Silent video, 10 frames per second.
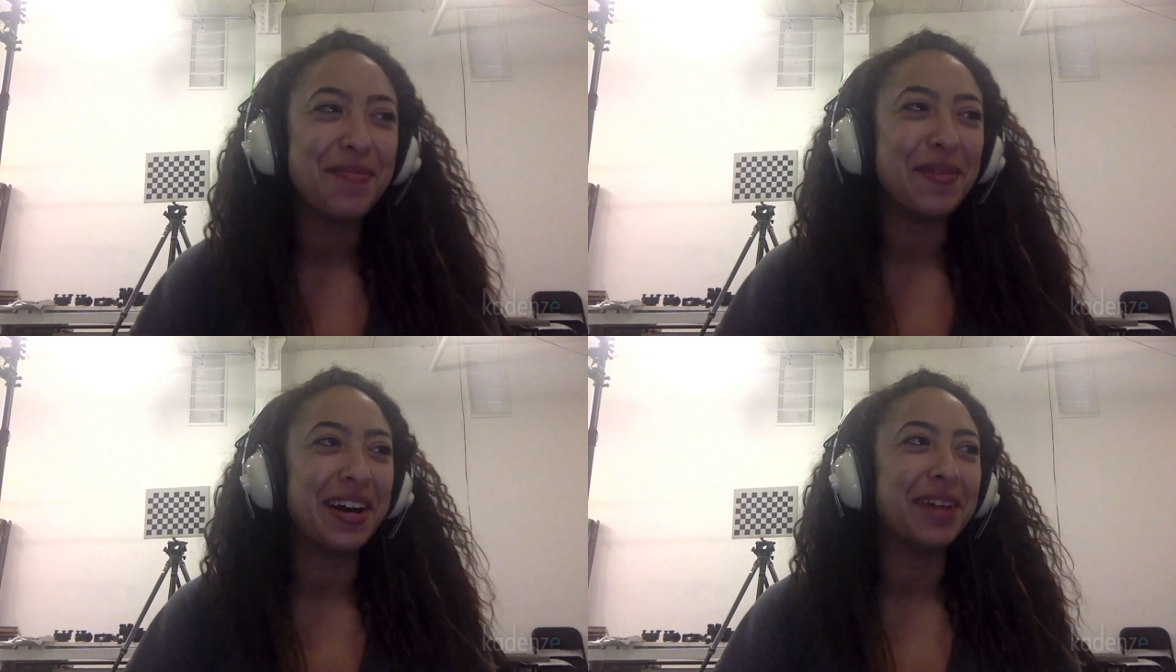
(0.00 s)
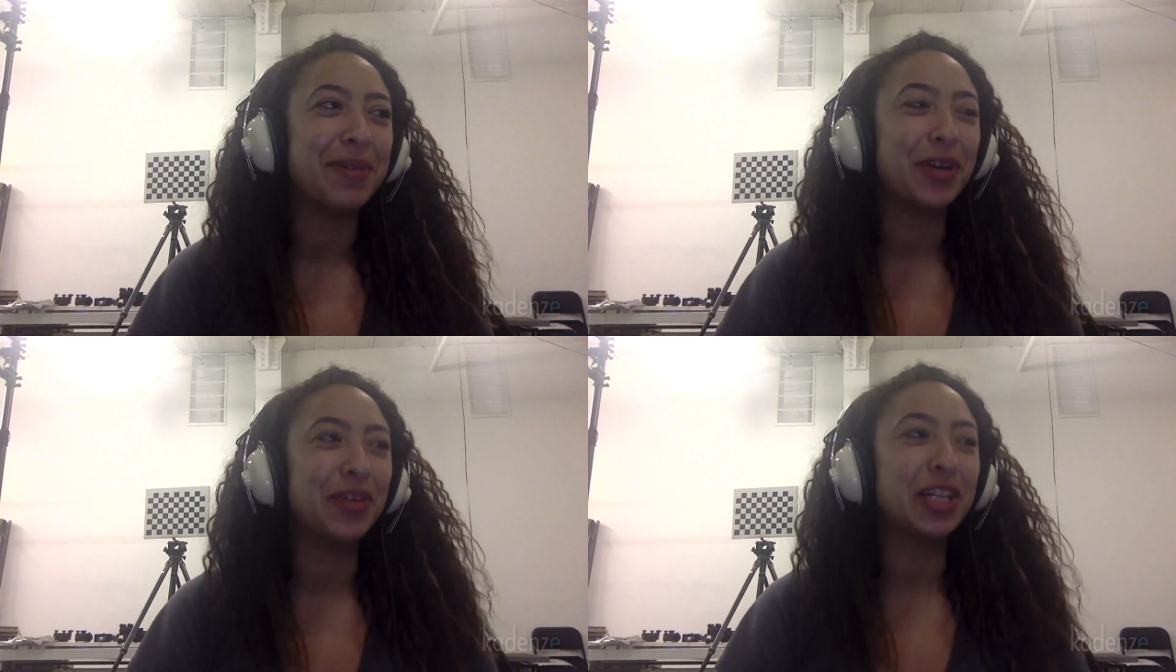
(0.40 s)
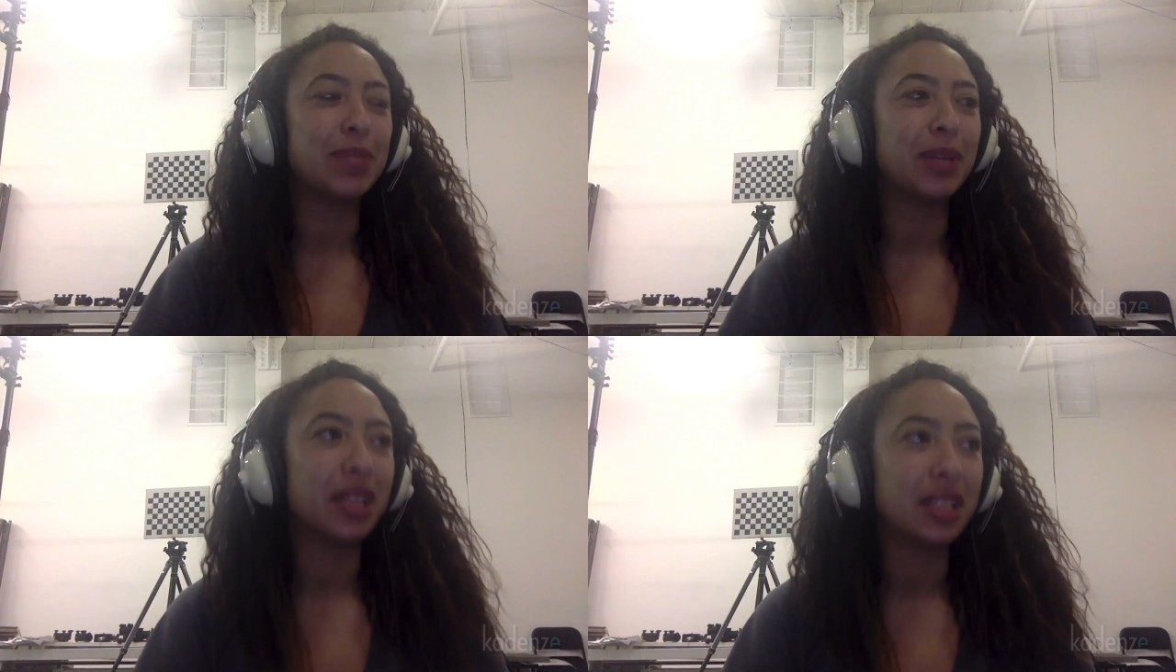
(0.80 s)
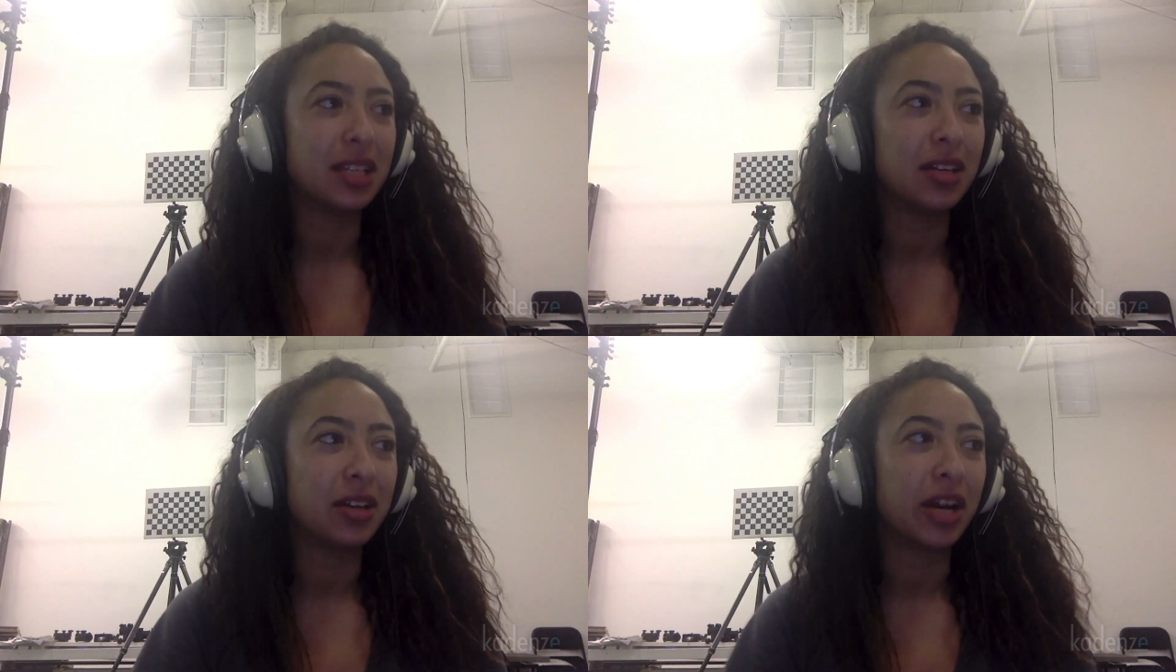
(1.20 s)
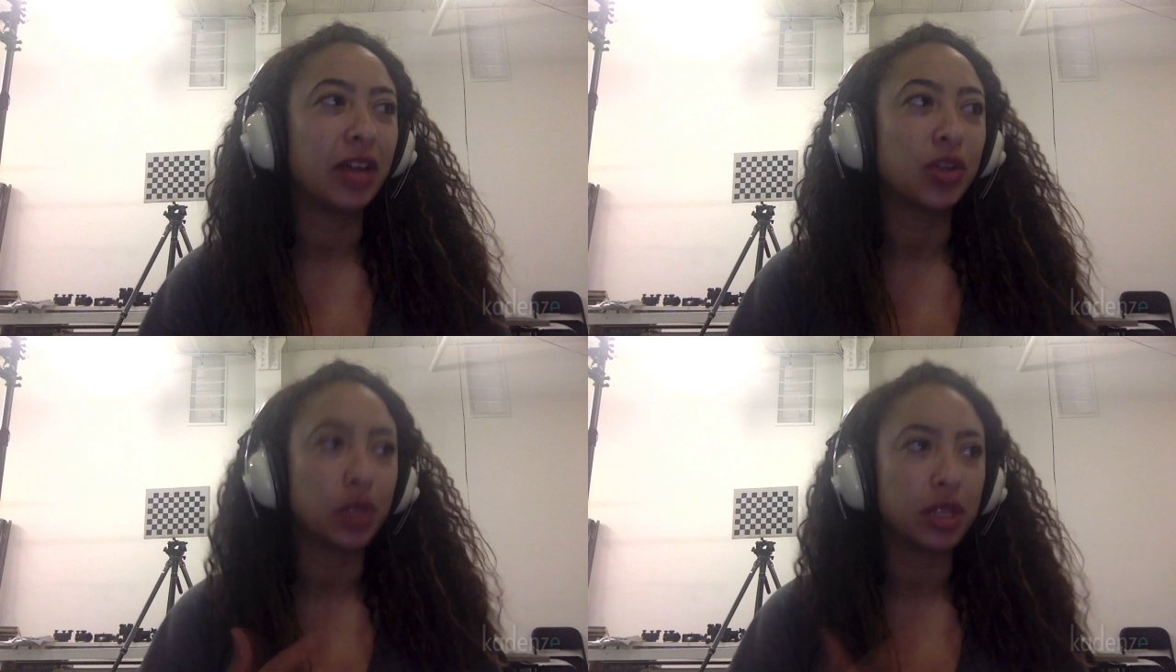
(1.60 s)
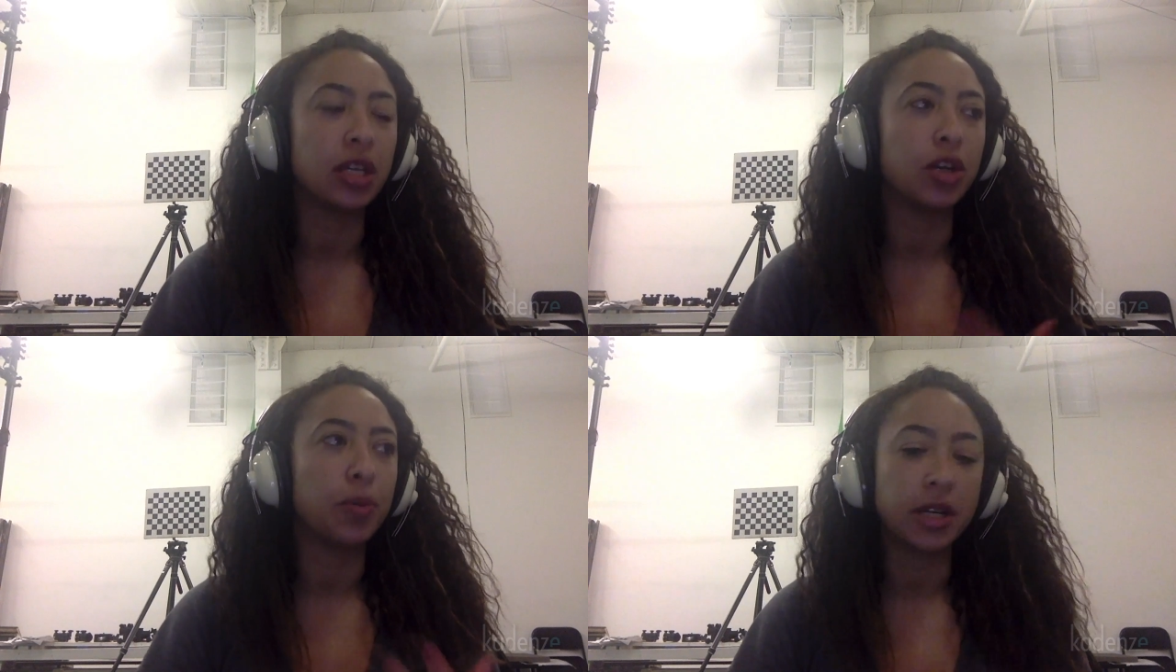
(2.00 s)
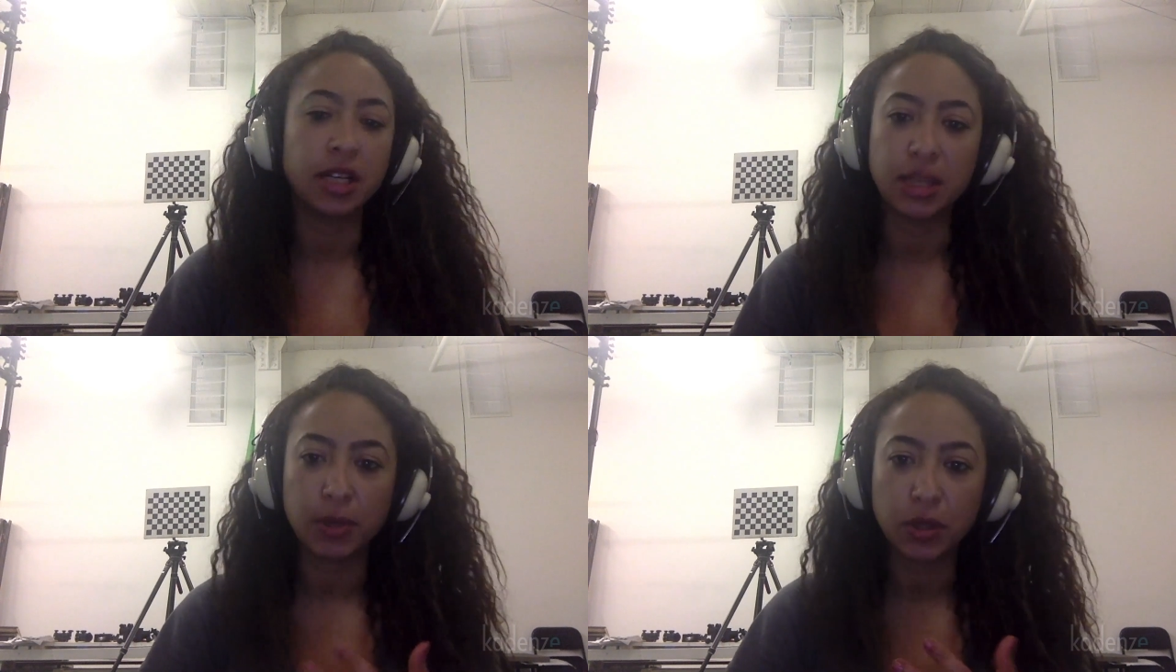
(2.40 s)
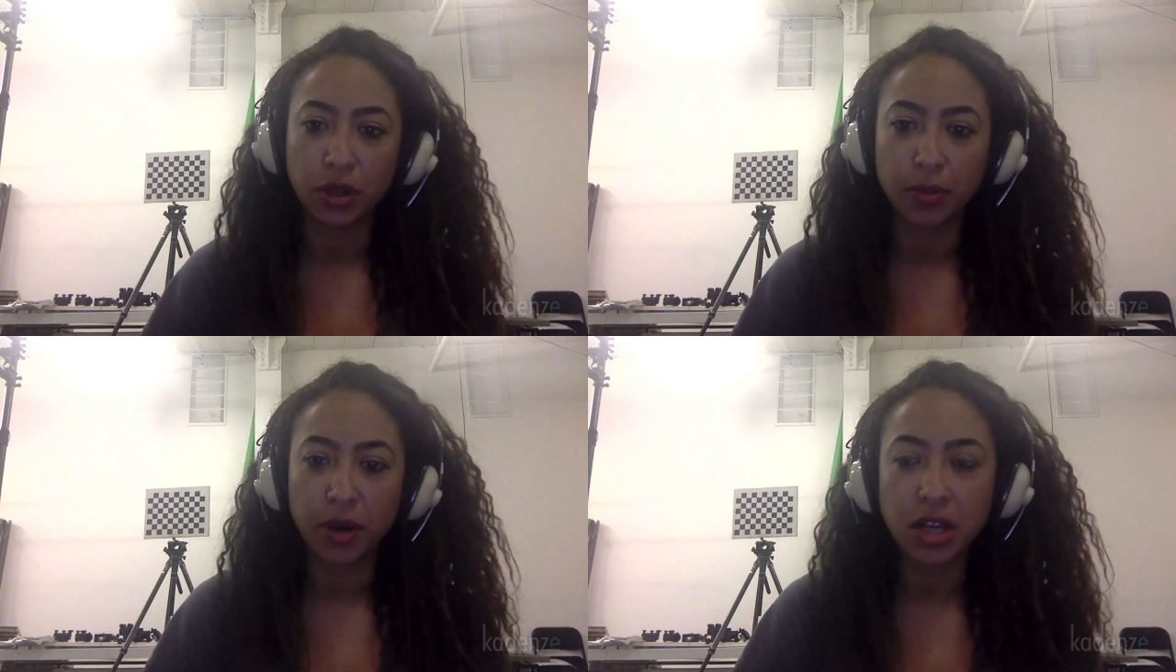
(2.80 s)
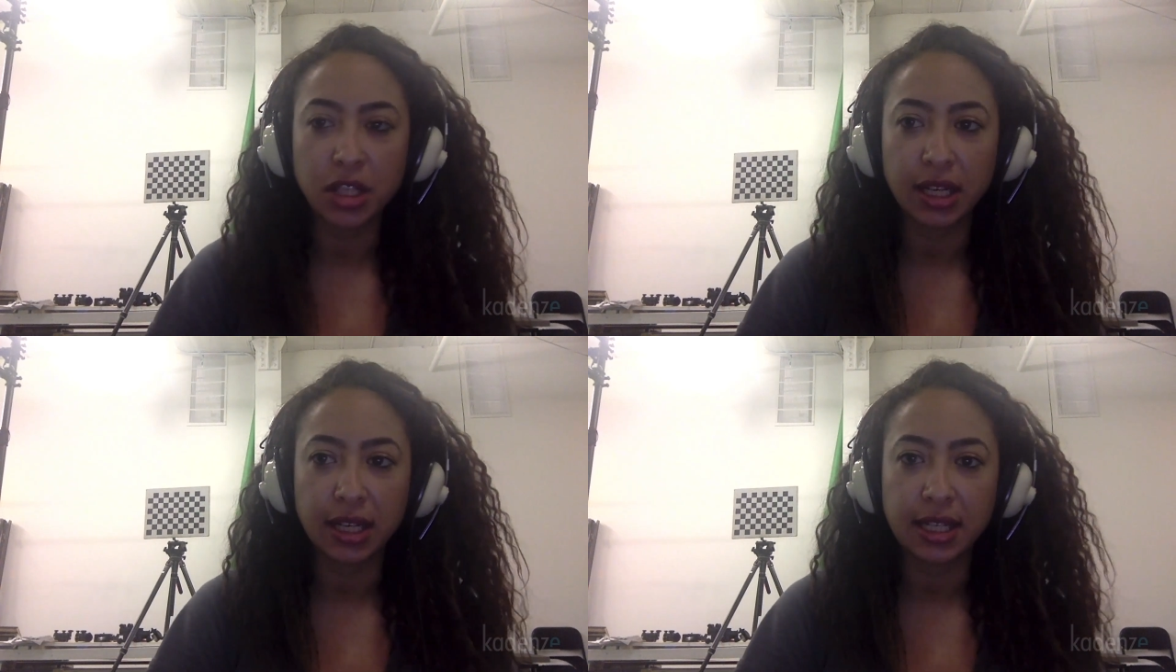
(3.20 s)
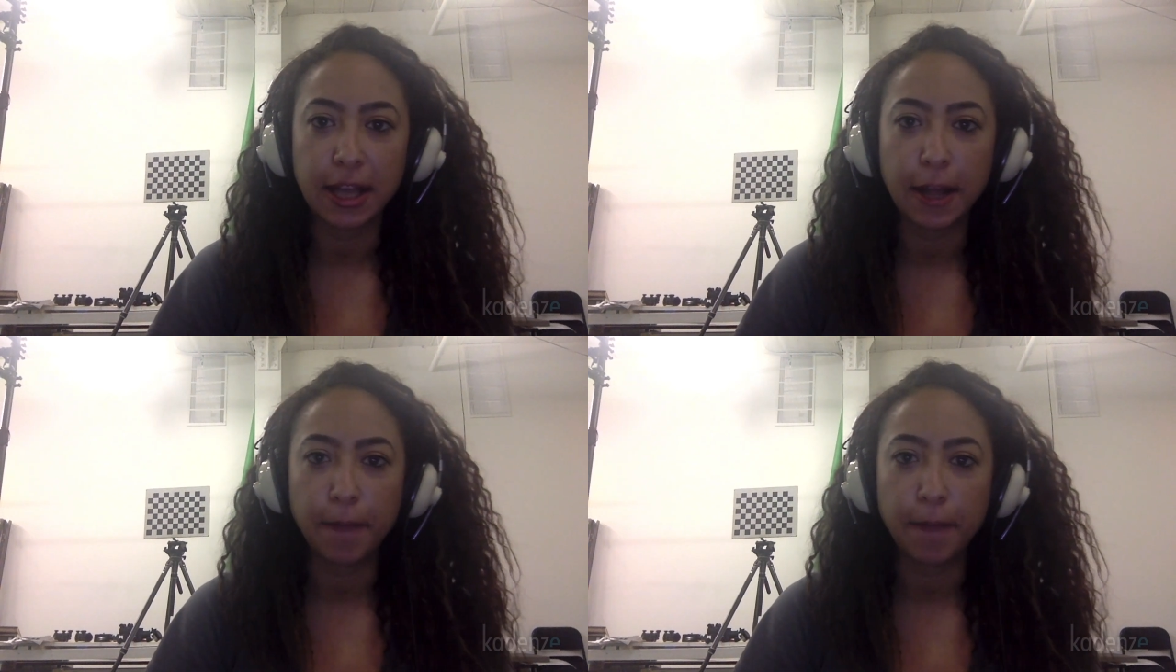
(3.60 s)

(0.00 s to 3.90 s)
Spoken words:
my own experience in crowdsourcing or participatory projects,